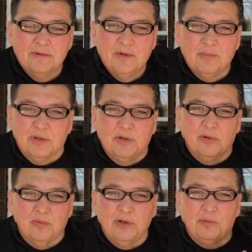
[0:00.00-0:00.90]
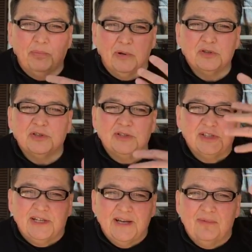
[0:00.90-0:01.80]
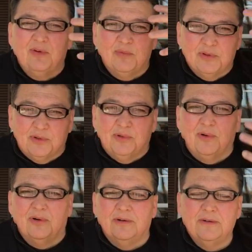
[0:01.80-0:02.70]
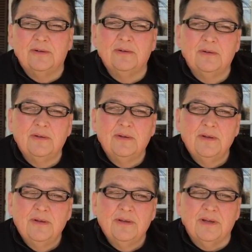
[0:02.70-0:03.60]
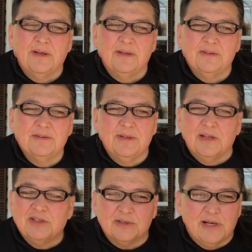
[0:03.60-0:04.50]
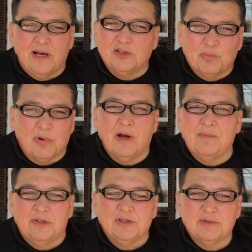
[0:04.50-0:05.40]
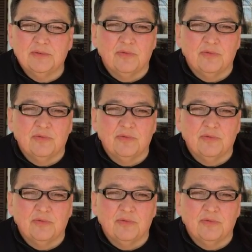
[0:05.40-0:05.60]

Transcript: But your real person is in heaven with the Lord, and that's God's promise.